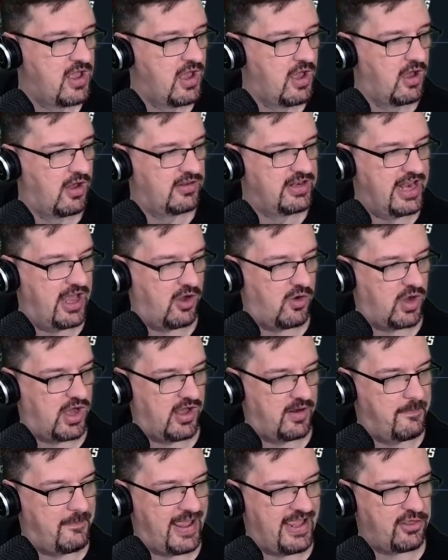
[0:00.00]
Now on
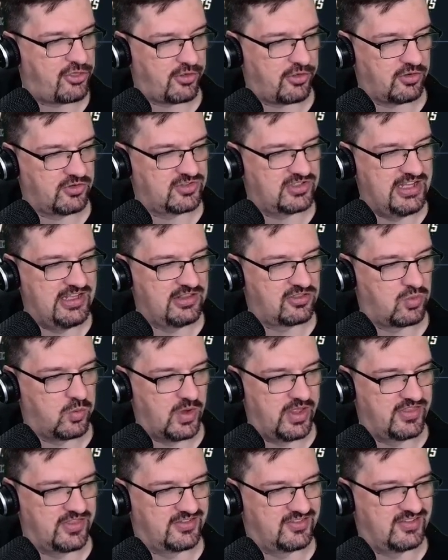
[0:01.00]
May 13th, when the
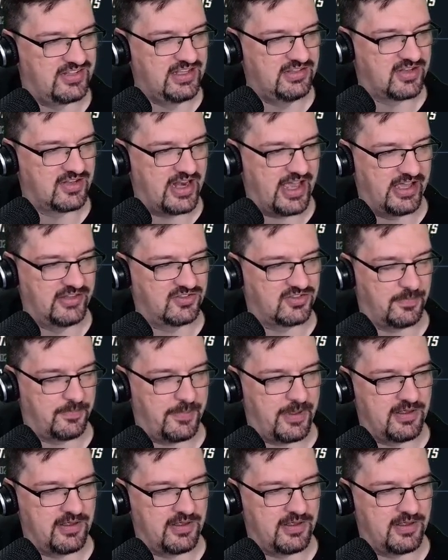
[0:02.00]
season ends up